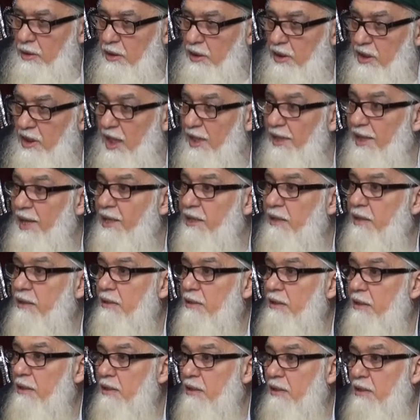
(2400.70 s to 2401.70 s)
He
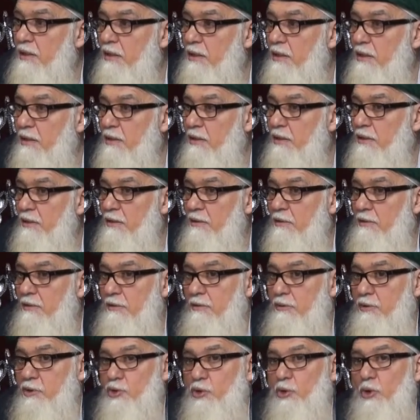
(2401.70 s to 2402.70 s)
cannot
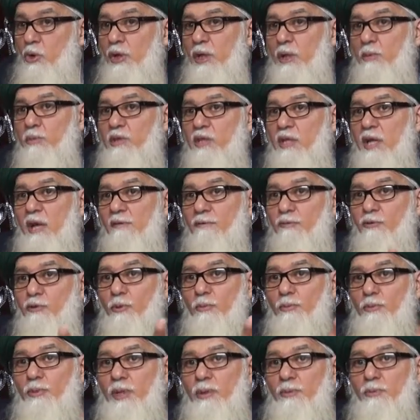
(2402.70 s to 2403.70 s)
show himself
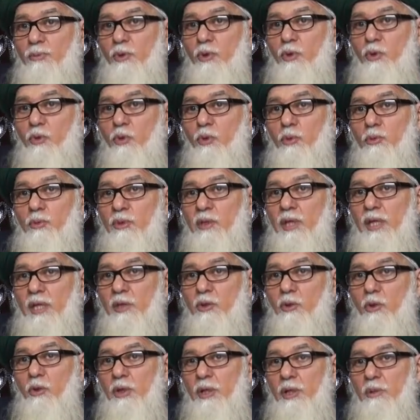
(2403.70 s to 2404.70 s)
to people whom
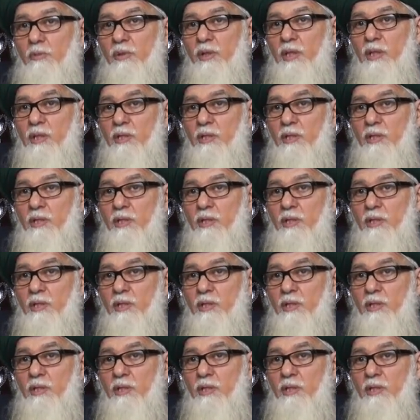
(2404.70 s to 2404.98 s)
they know him.